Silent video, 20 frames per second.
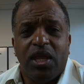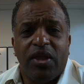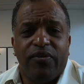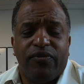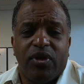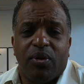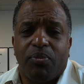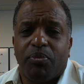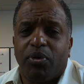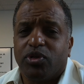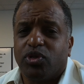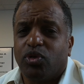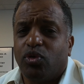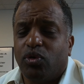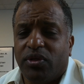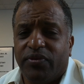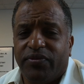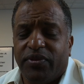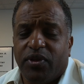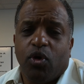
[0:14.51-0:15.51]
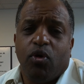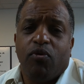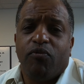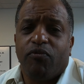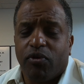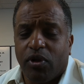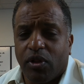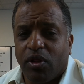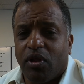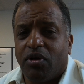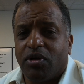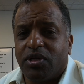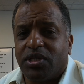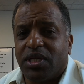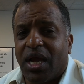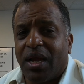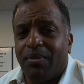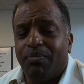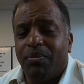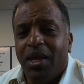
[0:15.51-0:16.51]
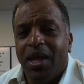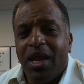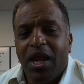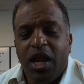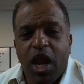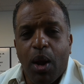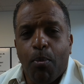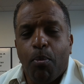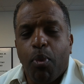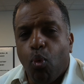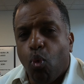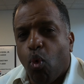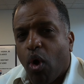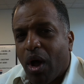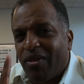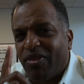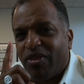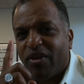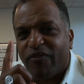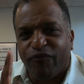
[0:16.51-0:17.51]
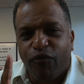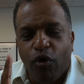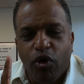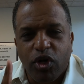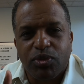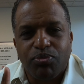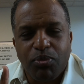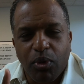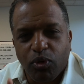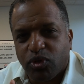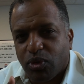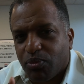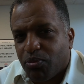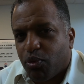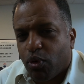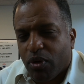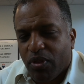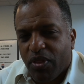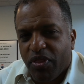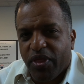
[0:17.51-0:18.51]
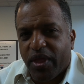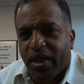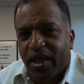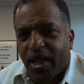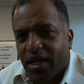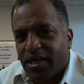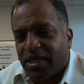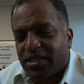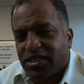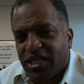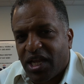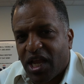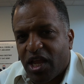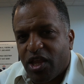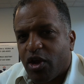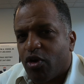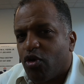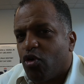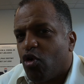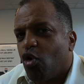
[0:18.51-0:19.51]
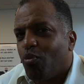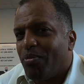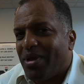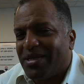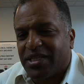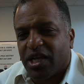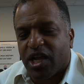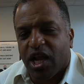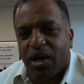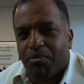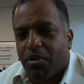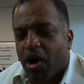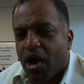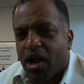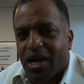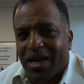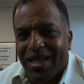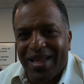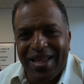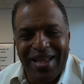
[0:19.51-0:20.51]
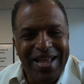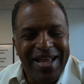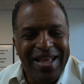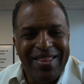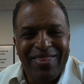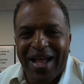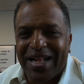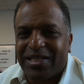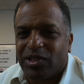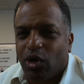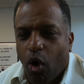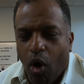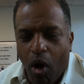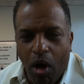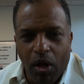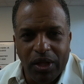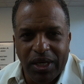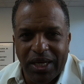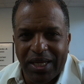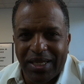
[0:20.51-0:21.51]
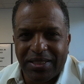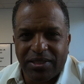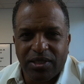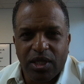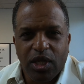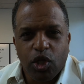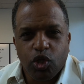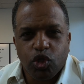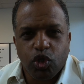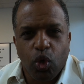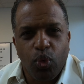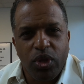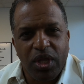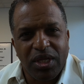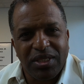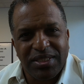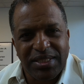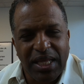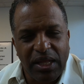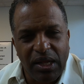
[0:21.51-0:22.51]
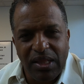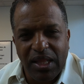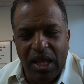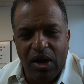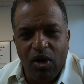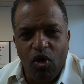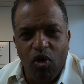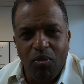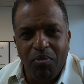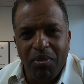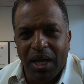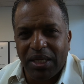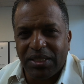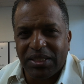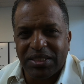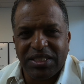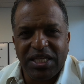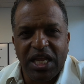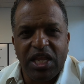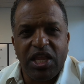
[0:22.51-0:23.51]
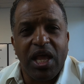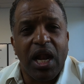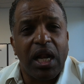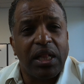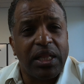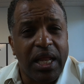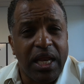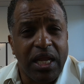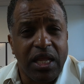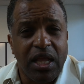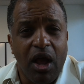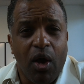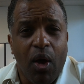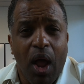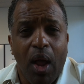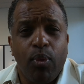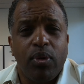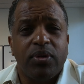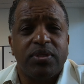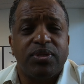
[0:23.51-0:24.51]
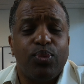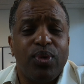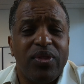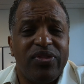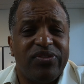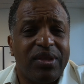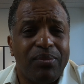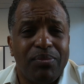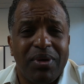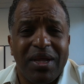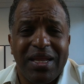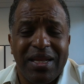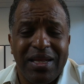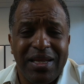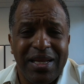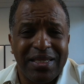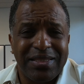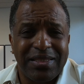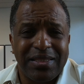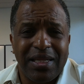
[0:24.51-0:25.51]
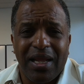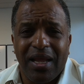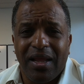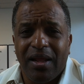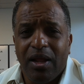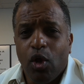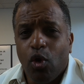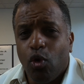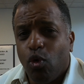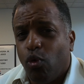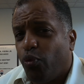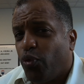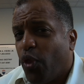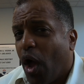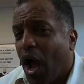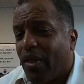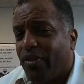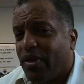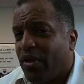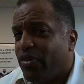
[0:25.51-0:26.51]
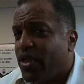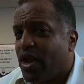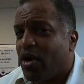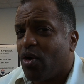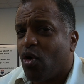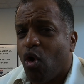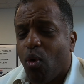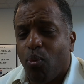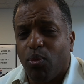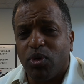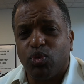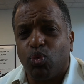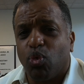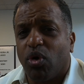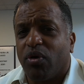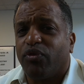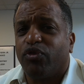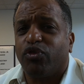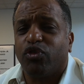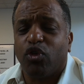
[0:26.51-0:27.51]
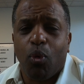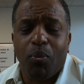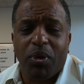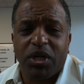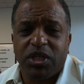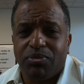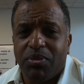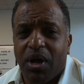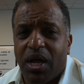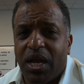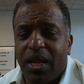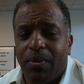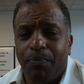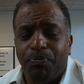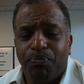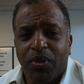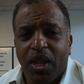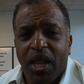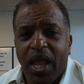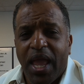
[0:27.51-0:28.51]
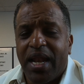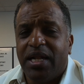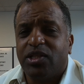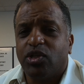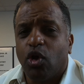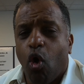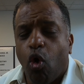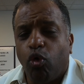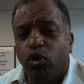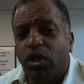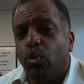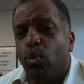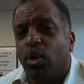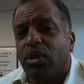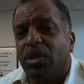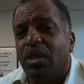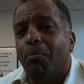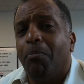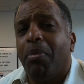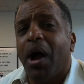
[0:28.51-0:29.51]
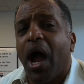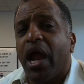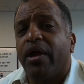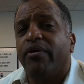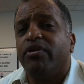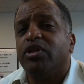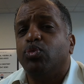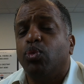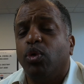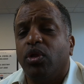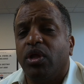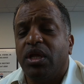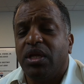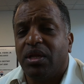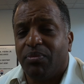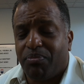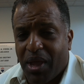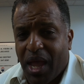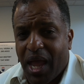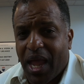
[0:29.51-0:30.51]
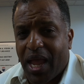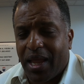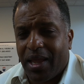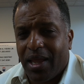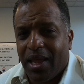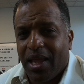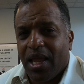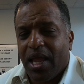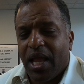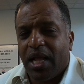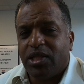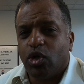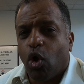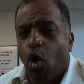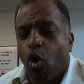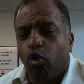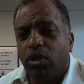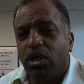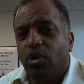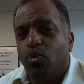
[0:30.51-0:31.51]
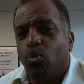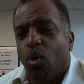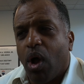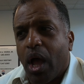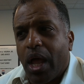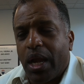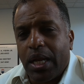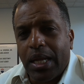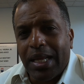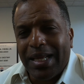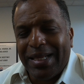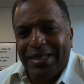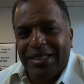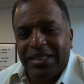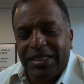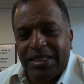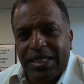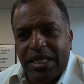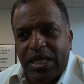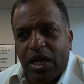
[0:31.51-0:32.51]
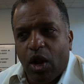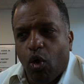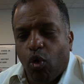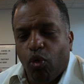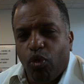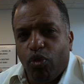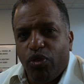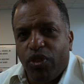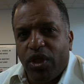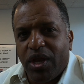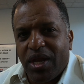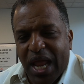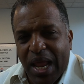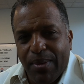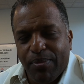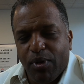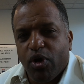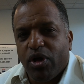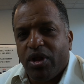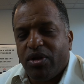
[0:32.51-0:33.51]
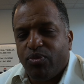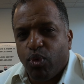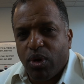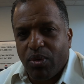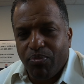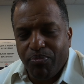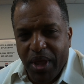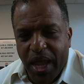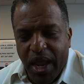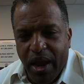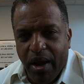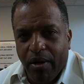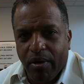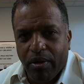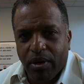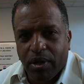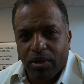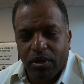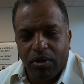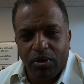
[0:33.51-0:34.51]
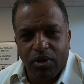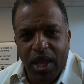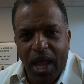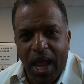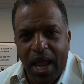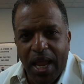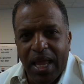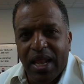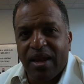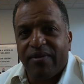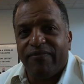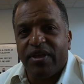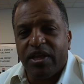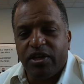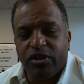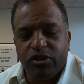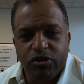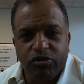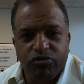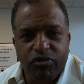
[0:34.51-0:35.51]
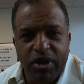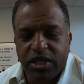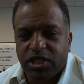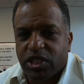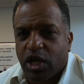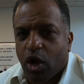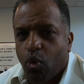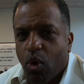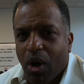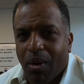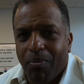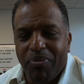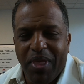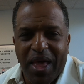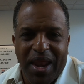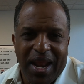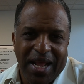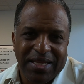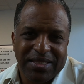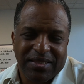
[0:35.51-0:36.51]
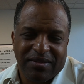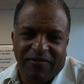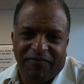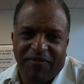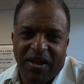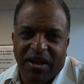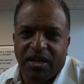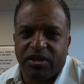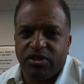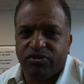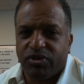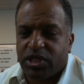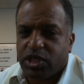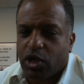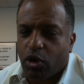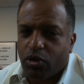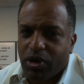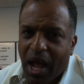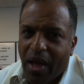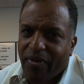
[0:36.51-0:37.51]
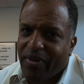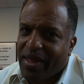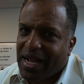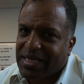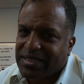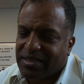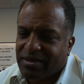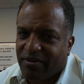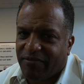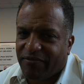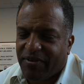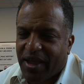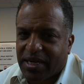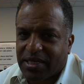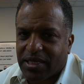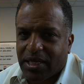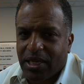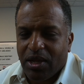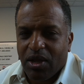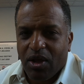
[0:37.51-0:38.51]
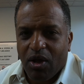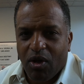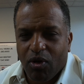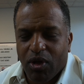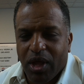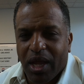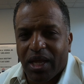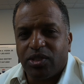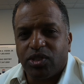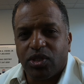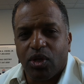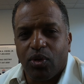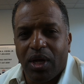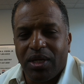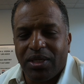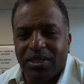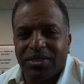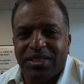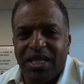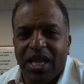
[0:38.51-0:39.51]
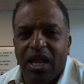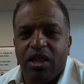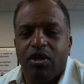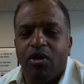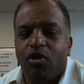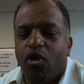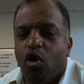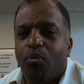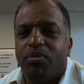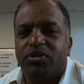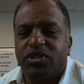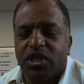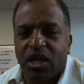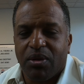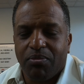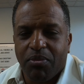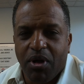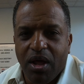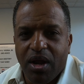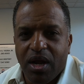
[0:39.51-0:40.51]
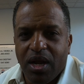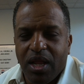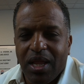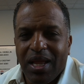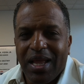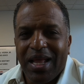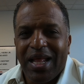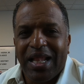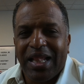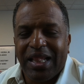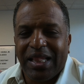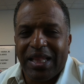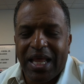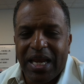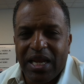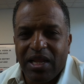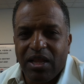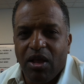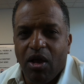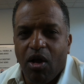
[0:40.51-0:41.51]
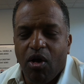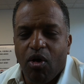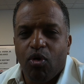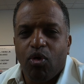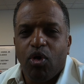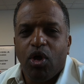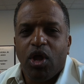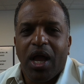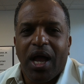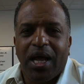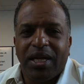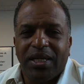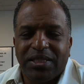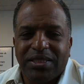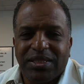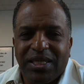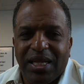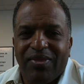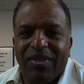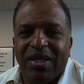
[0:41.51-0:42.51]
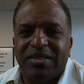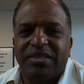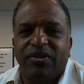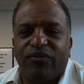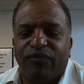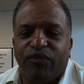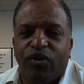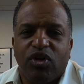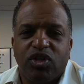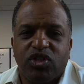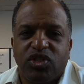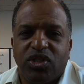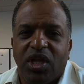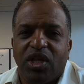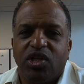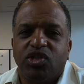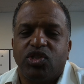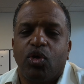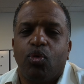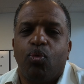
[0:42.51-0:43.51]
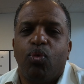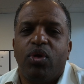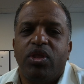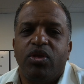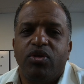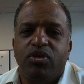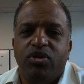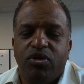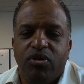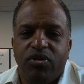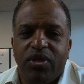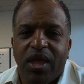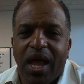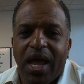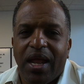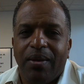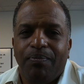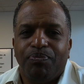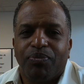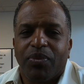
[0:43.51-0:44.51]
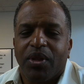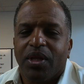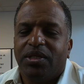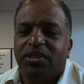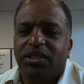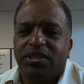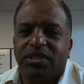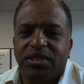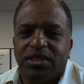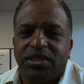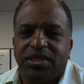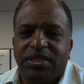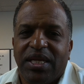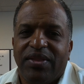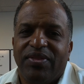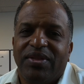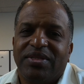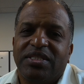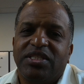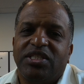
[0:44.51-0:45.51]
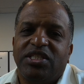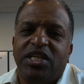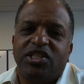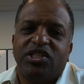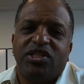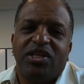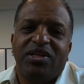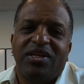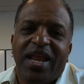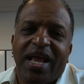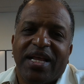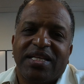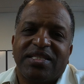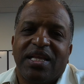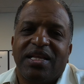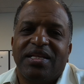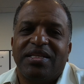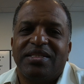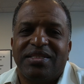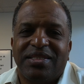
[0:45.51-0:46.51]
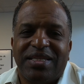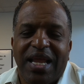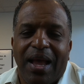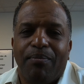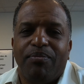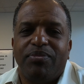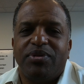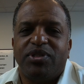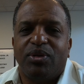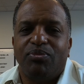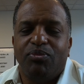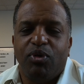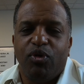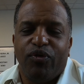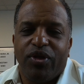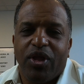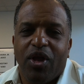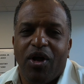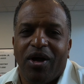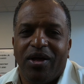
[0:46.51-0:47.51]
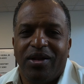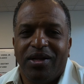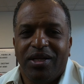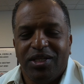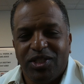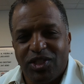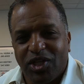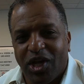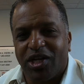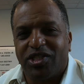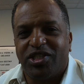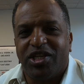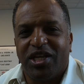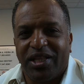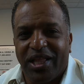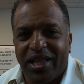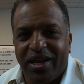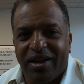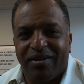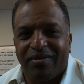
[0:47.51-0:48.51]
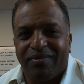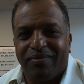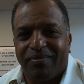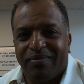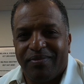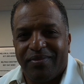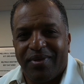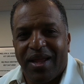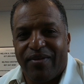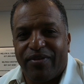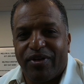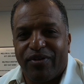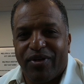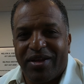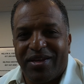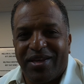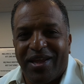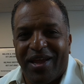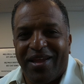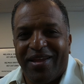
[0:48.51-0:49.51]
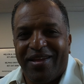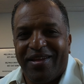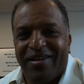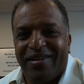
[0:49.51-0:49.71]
if you're a person who lived in a home for a long time. Number one, the first most important thing, understand your home is a commodity. That's all it is. So when you're selling that home, understand you got to let it go. I was with somebody yesterday who thought that their home was worth so much money, and it's only what the buyer is willing to pay. It's only what, you know, the neighborhood would bear, okay? And if interest rates go up, that has an effect. Interest rates go down, that has an effect, okay? So understand, your home is a commodity. Let it go. Understand that's the first thing. So when you do that, just understand this is just the next step to moving on. Talk to you later. Have a great day.